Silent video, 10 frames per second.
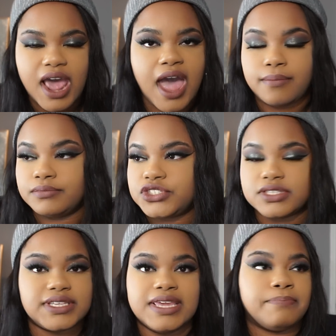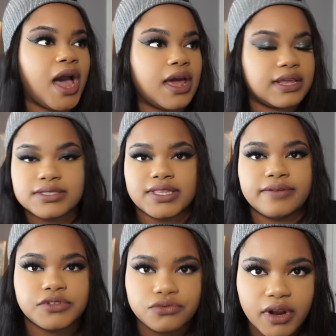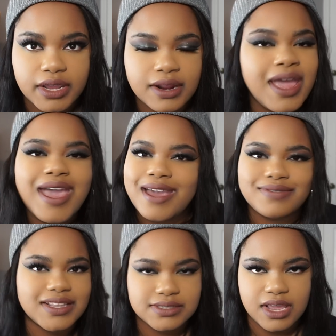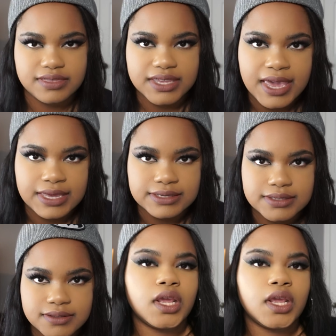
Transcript: I'm just ebonics left and right. And that's not the case.